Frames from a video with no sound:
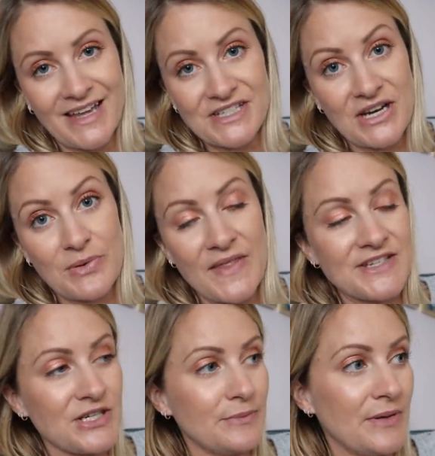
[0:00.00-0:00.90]
Don't know what
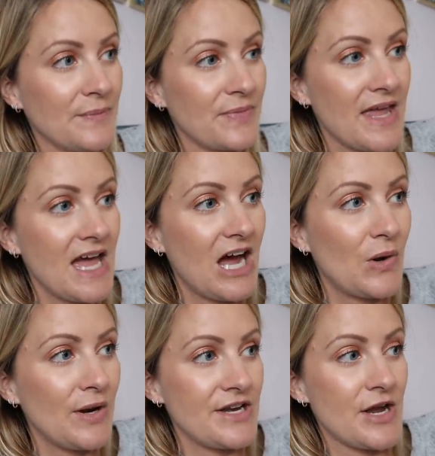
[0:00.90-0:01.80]
they're doing, but
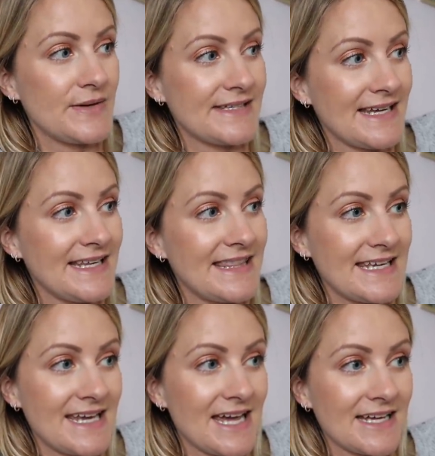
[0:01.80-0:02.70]
all I know is that
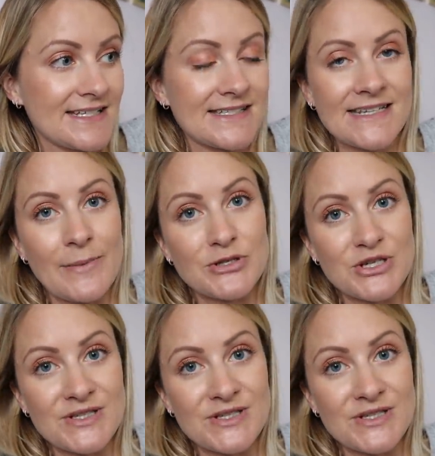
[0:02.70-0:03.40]
the stamp